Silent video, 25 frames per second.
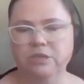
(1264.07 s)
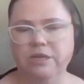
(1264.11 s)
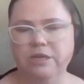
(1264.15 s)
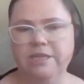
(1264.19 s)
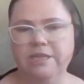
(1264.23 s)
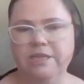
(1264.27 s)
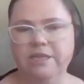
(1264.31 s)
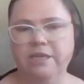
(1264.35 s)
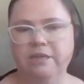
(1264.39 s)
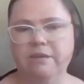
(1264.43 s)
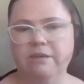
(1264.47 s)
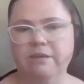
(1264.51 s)
So
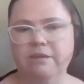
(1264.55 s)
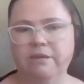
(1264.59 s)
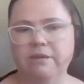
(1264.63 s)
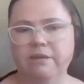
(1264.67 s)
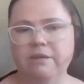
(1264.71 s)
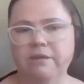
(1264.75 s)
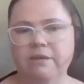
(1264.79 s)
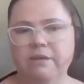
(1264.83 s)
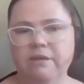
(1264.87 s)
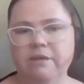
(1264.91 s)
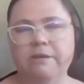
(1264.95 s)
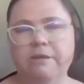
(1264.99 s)
I think
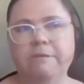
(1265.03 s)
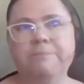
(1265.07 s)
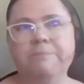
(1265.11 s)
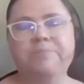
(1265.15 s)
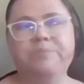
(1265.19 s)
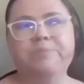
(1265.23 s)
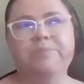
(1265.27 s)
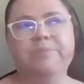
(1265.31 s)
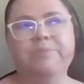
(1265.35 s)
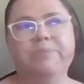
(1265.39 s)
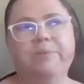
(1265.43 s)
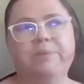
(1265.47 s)

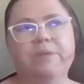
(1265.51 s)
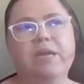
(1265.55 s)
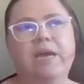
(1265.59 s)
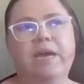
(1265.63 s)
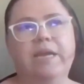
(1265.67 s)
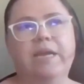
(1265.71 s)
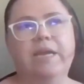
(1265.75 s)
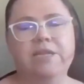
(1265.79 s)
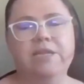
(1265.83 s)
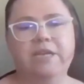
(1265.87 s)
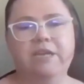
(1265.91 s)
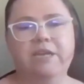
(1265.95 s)

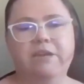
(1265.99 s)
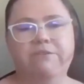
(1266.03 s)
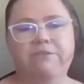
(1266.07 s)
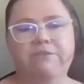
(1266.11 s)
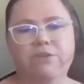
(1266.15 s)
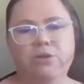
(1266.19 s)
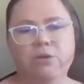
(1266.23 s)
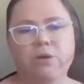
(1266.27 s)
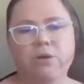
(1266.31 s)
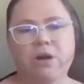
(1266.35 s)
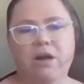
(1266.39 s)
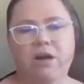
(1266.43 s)
if
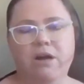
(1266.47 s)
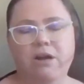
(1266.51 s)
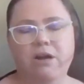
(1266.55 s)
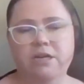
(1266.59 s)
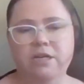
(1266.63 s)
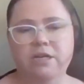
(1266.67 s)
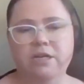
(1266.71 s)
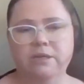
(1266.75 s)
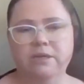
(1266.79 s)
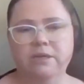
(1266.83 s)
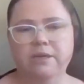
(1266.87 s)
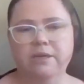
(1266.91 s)
you
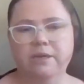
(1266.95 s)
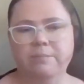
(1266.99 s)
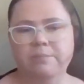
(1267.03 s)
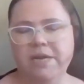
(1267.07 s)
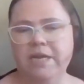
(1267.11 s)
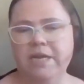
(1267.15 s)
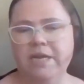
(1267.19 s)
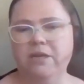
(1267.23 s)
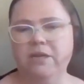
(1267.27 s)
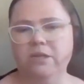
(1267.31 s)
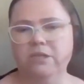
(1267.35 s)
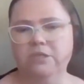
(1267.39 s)
are a
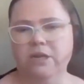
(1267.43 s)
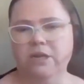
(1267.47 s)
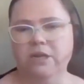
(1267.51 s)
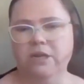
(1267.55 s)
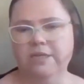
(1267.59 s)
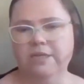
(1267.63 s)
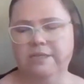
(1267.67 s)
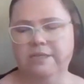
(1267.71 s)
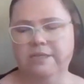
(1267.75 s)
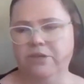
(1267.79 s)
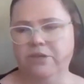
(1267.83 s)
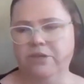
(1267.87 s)
medical
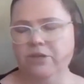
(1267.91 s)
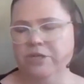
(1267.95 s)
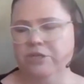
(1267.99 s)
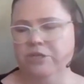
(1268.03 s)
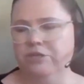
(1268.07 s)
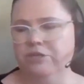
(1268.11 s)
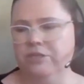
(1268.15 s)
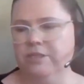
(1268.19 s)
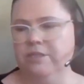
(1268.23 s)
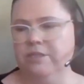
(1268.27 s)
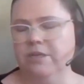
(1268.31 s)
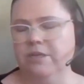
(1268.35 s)
doctor and you're
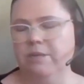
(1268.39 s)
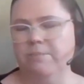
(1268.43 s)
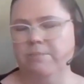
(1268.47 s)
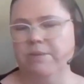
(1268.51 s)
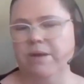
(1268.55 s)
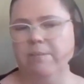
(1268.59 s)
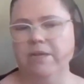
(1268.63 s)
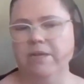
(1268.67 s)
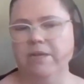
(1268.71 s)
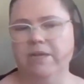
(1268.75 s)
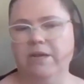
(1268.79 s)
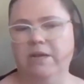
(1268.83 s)
interested in
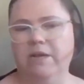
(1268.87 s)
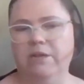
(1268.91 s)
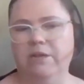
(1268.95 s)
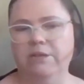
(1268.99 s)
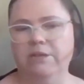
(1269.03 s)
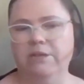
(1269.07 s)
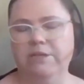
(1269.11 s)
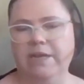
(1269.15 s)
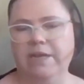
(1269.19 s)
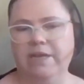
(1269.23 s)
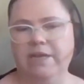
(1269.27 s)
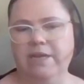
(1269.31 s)
public
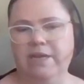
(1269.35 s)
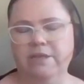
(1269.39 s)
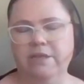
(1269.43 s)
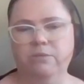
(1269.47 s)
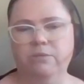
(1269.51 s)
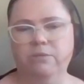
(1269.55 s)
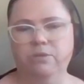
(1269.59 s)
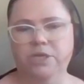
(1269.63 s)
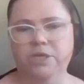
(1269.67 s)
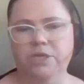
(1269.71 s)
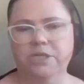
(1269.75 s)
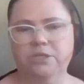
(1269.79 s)
health, like I
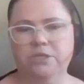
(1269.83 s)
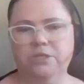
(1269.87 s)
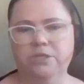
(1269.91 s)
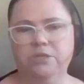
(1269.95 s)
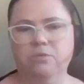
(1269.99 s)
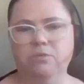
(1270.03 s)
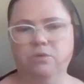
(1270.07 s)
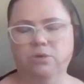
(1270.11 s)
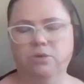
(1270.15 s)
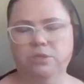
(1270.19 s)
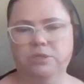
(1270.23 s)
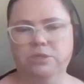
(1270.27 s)
think working
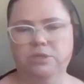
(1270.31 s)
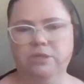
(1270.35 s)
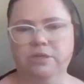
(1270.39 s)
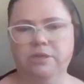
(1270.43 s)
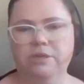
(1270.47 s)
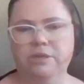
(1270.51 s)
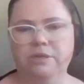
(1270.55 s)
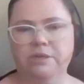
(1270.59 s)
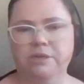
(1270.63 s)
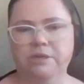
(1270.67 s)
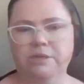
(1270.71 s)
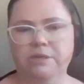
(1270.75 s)
towards
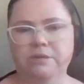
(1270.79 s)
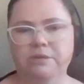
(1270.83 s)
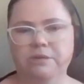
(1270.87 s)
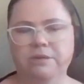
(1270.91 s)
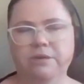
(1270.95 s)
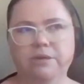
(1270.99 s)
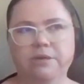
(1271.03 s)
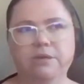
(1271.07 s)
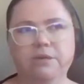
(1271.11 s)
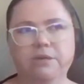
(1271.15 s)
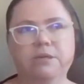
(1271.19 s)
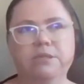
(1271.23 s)
a
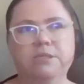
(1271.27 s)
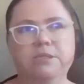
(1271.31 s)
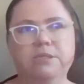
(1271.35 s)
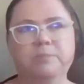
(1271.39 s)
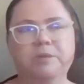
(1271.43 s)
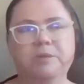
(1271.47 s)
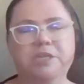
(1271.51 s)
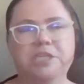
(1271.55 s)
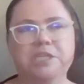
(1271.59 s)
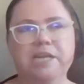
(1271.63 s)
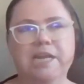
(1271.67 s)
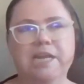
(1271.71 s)

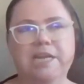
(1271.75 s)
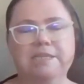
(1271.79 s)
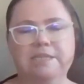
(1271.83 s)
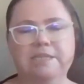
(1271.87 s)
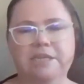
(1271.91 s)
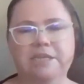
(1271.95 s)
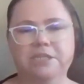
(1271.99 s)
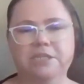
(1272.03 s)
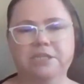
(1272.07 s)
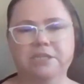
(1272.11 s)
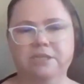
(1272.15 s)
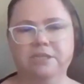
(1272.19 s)

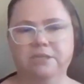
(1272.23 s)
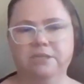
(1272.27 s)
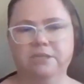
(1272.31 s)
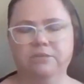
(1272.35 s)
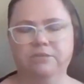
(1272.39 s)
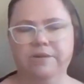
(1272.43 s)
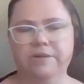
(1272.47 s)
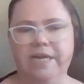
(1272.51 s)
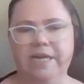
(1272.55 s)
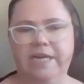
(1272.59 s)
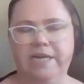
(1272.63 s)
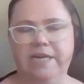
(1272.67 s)
specialization is a
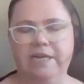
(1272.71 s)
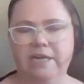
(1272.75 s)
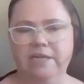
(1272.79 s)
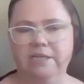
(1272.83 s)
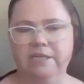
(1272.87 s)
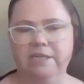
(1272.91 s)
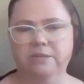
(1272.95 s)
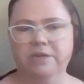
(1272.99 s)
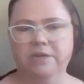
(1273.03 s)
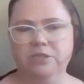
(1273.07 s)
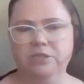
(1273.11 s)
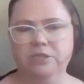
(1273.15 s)
really
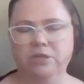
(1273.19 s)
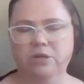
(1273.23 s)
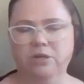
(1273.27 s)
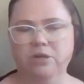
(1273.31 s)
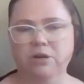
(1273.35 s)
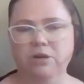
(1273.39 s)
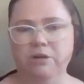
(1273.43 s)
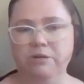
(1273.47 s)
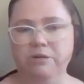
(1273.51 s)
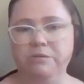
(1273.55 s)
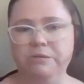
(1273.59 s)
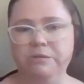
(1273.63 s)
nice way to
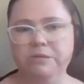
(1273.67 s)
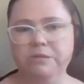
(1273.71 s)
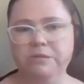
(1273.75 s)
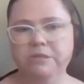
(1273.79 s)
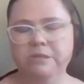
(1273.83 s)
go.